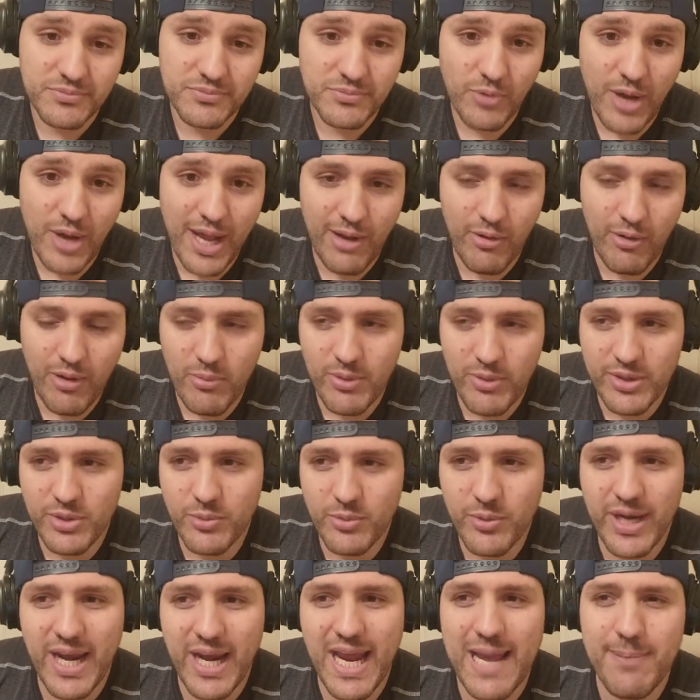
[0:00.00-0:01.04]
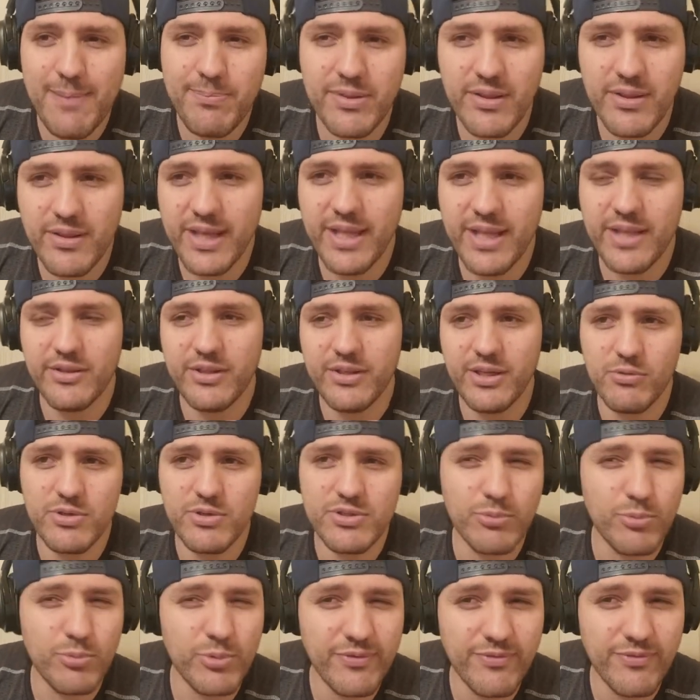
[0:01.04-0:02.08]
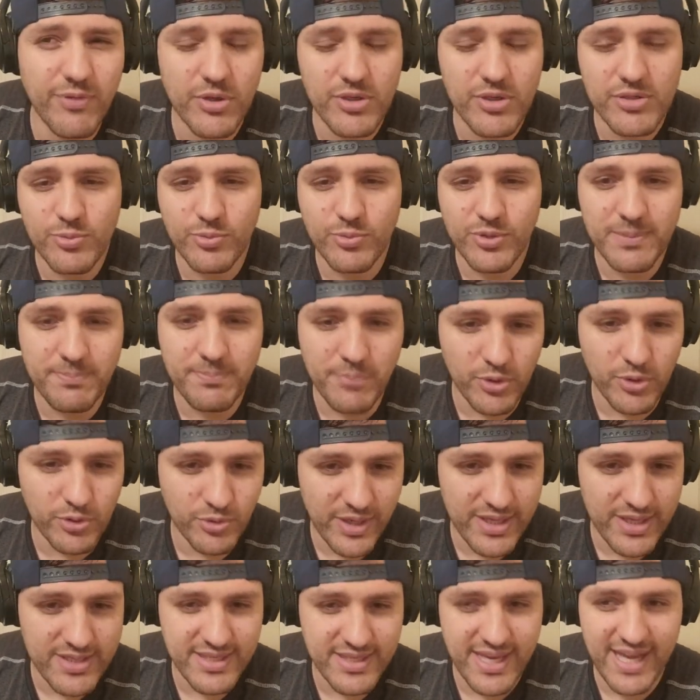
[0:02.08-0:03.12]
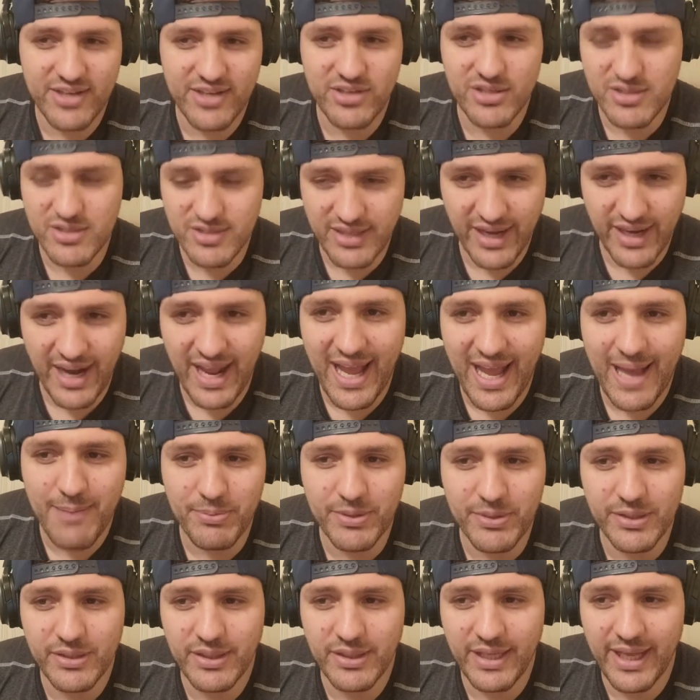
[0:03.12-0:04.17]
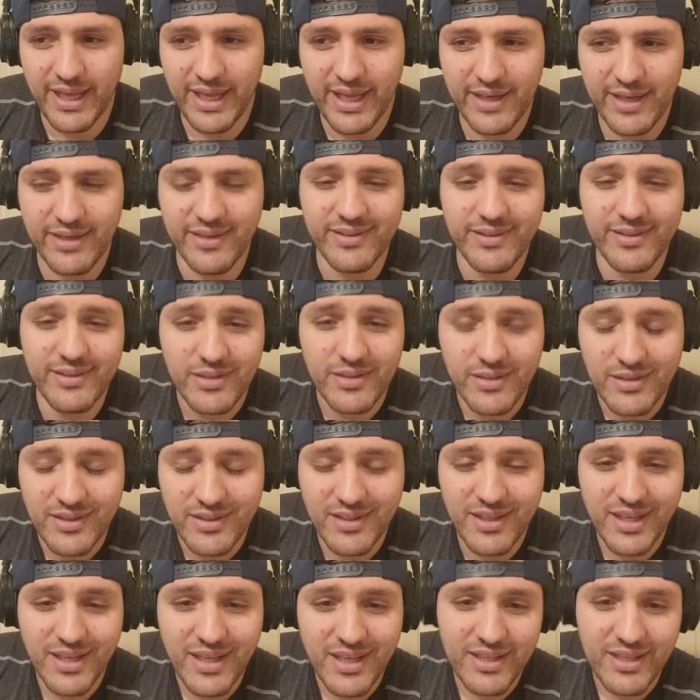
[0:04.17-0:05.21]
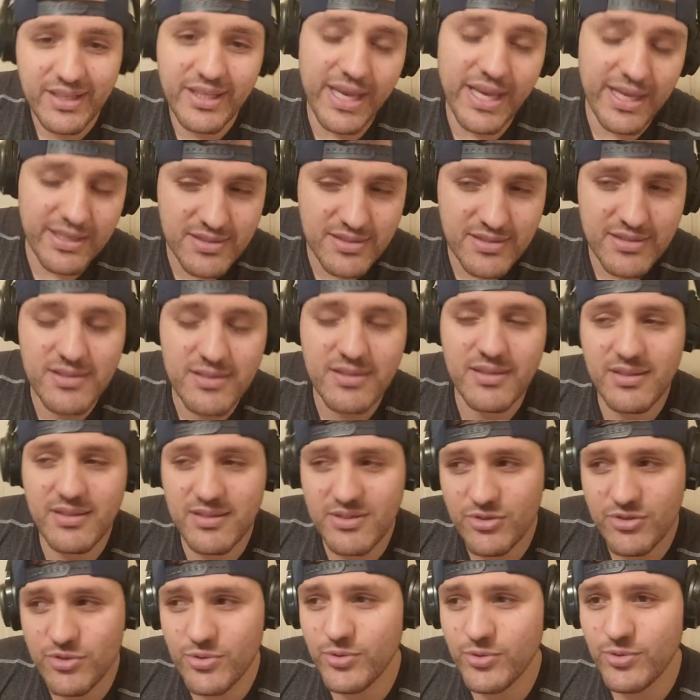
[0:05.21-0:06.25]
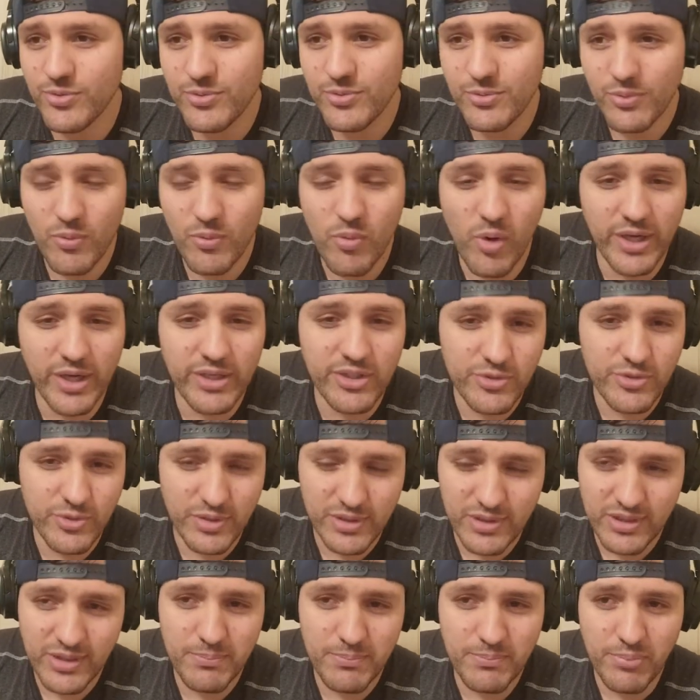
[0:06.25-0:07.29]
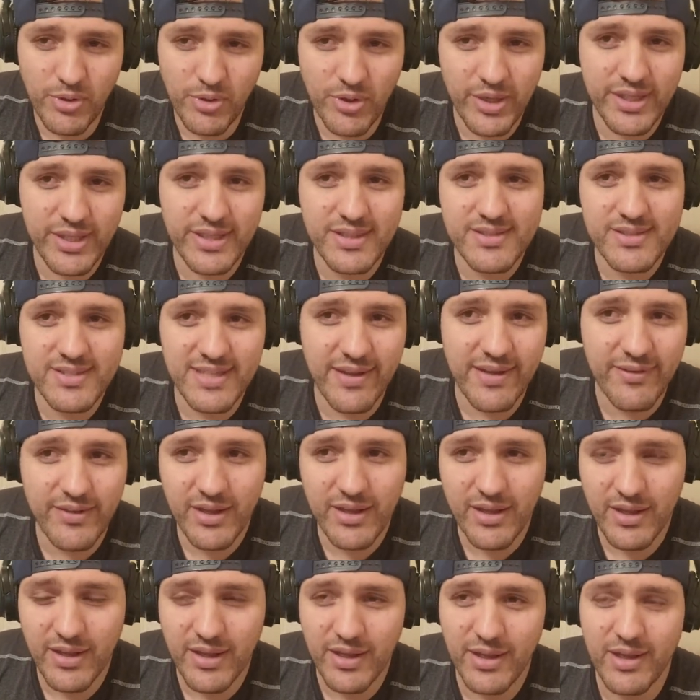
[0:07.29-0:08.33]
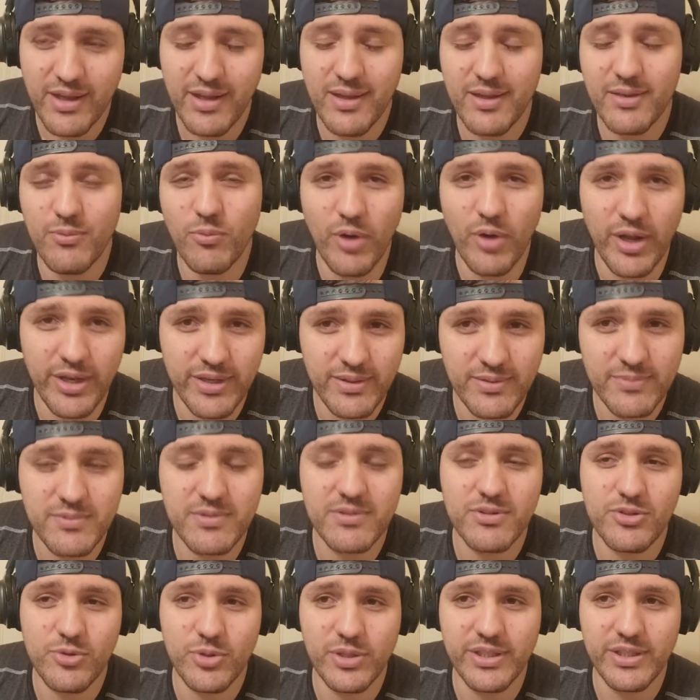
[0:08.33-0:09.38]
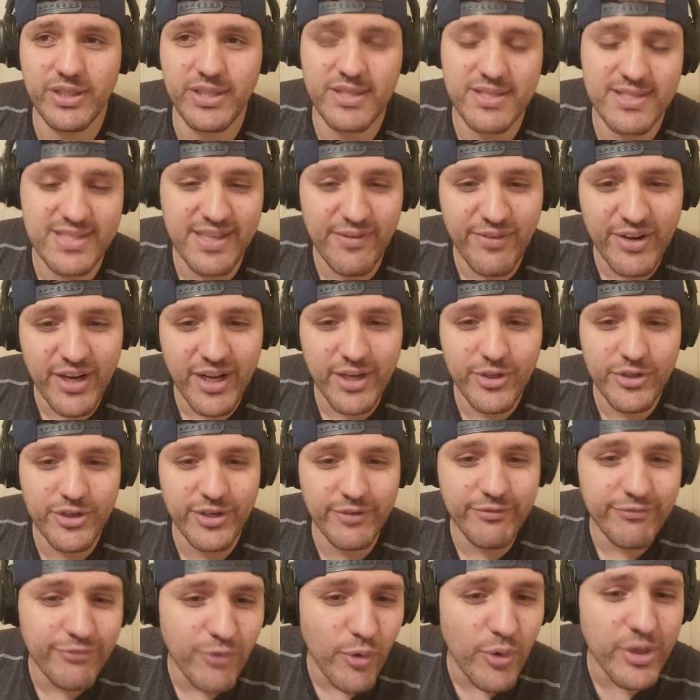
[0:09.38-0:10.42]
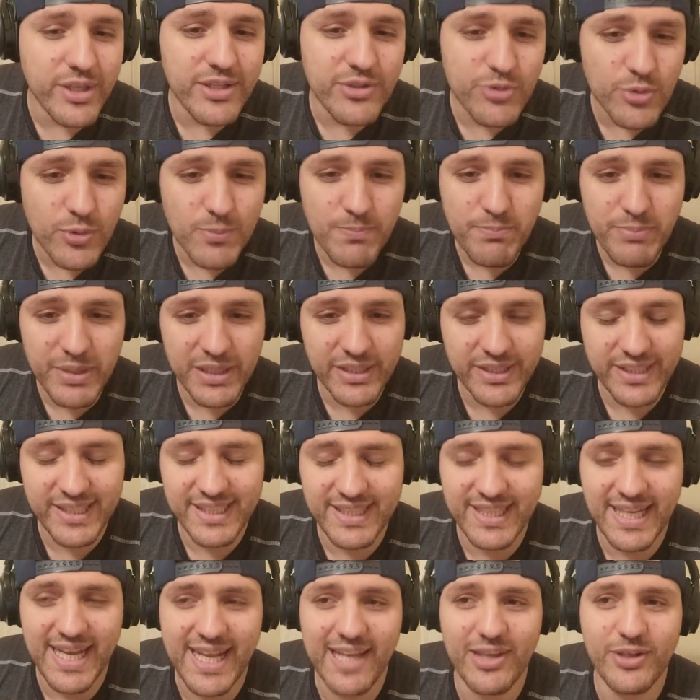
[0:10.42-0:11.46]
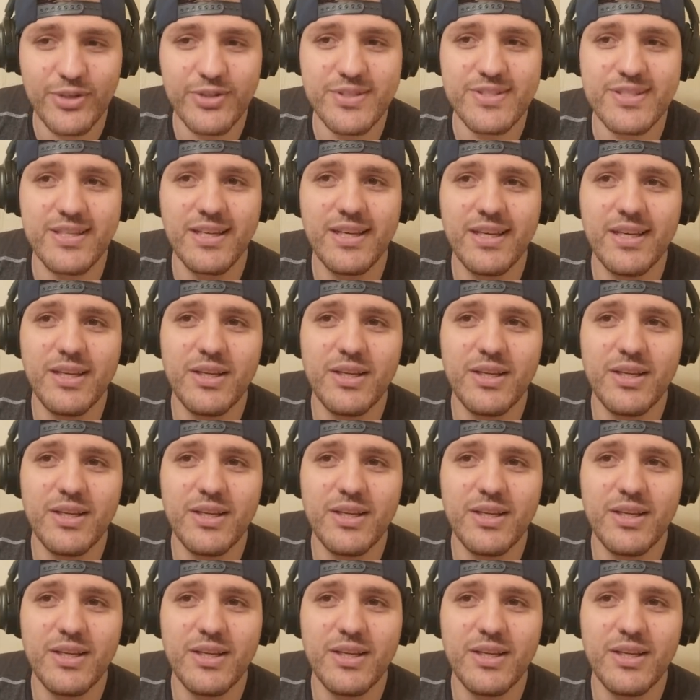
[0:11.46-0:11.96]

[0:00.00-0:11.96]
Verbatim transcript: Wow, I wonder what happened then. There was a reverse repo transactions that happened, and yes, it's true. One trillion point uh, one trillion seven hundred and forty-two billion dollars,